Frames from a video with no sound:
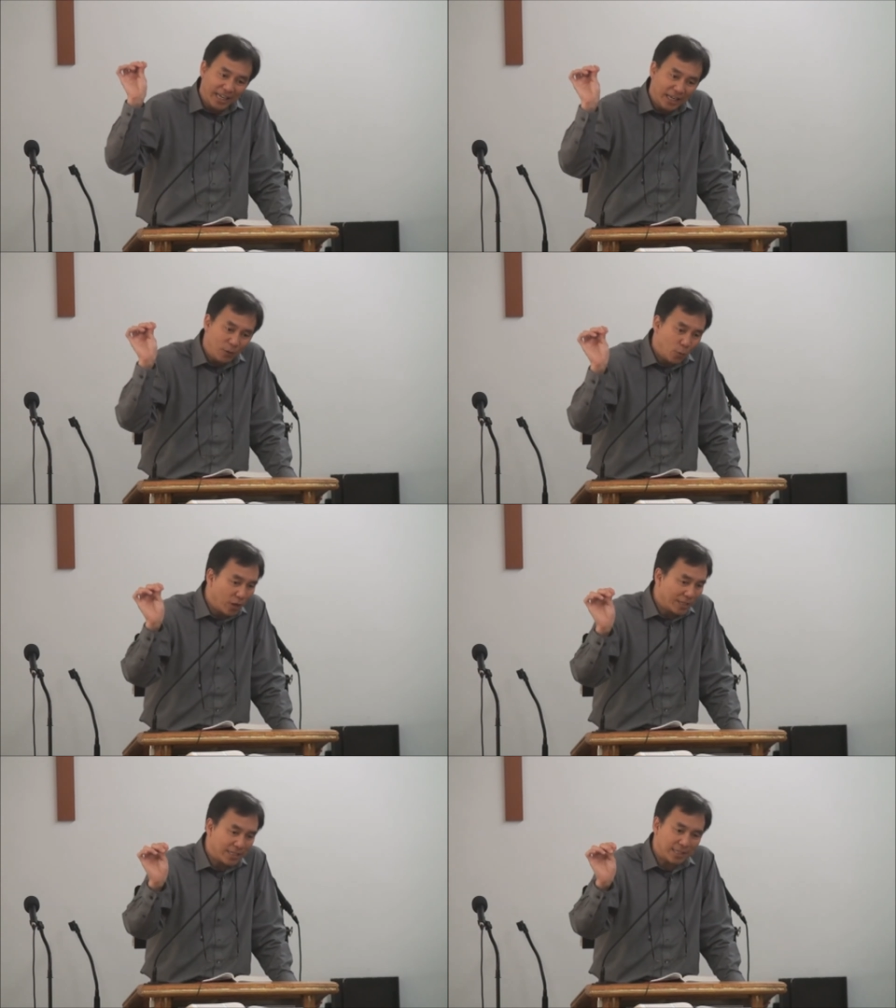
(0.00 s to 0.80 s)
He
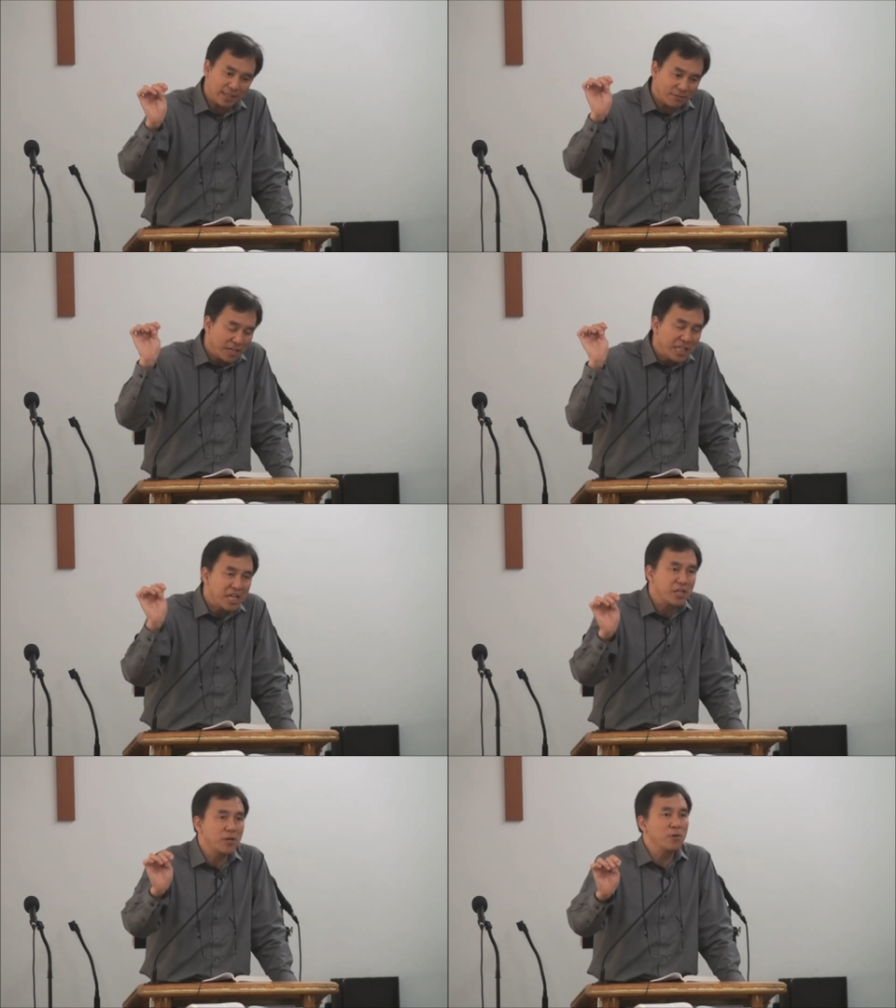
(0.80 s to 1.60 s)
was
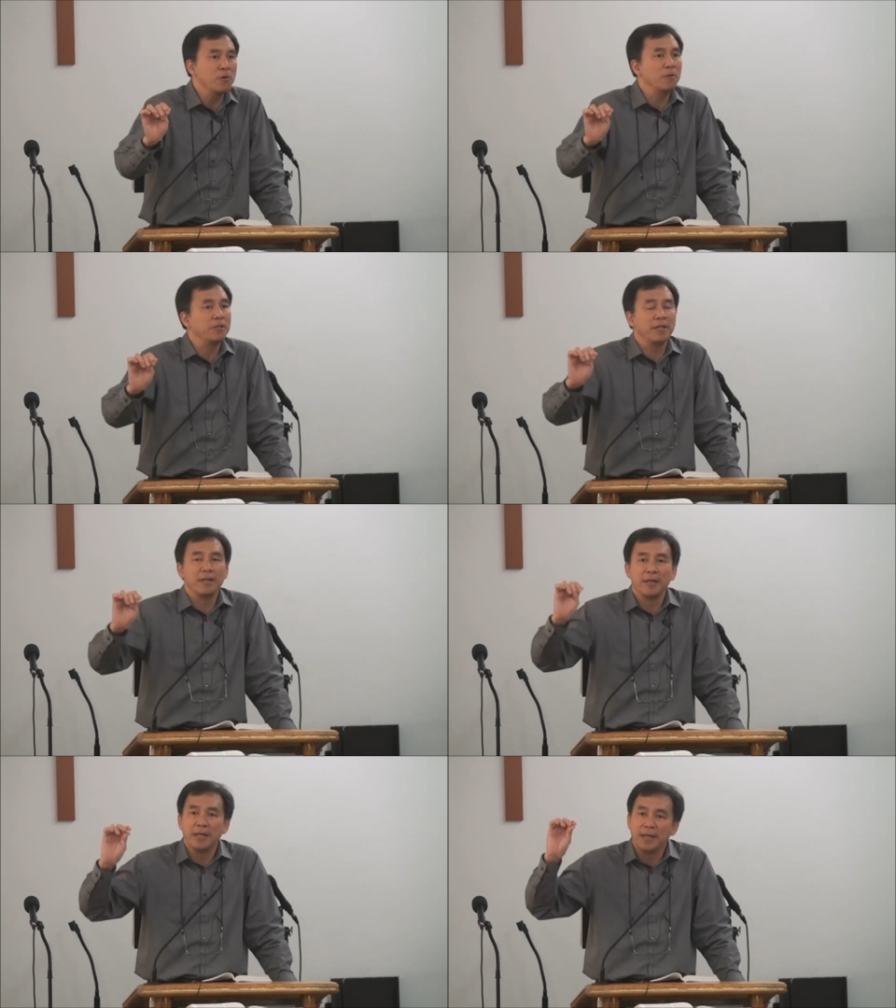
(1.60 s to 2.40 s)
ridiculed.
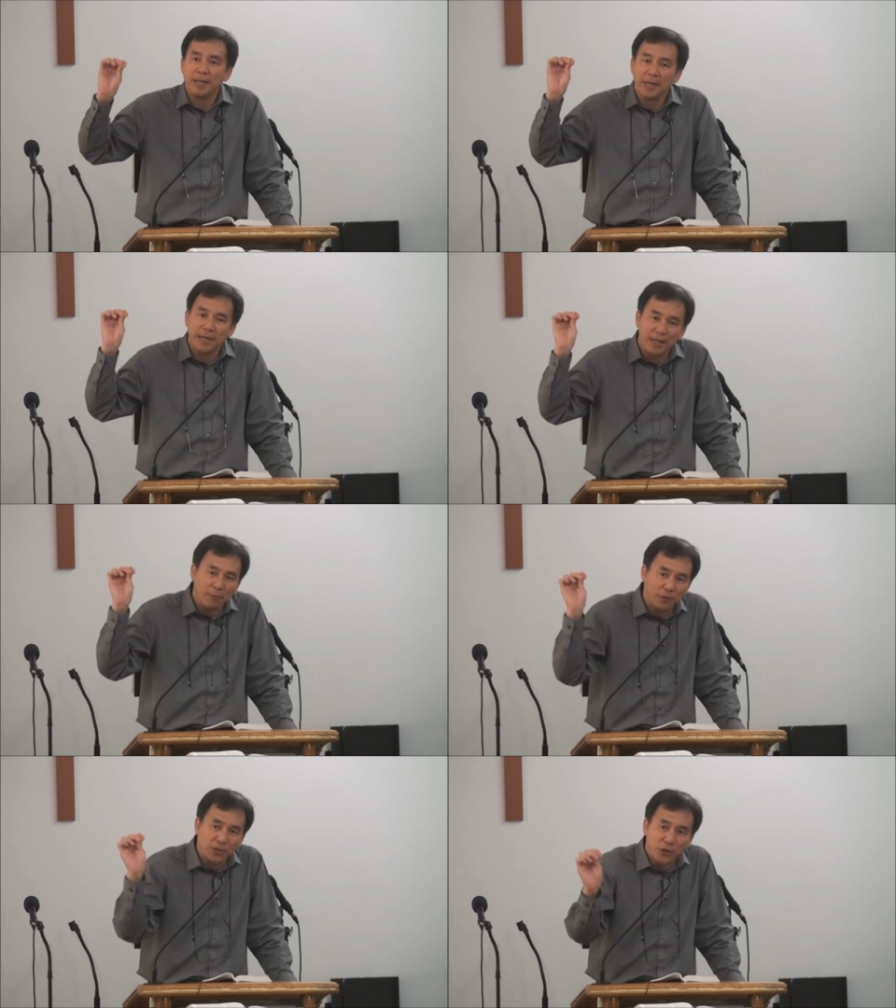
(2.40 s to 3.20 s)
He
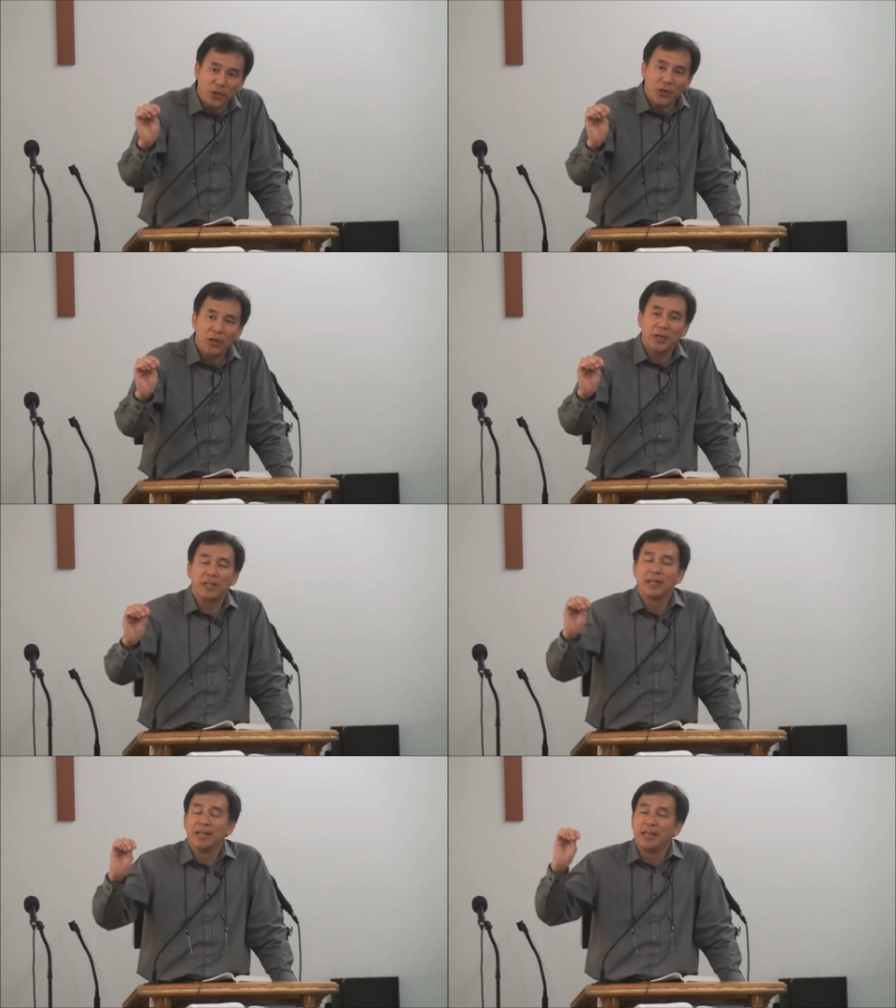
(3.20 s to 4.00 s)
was hurt.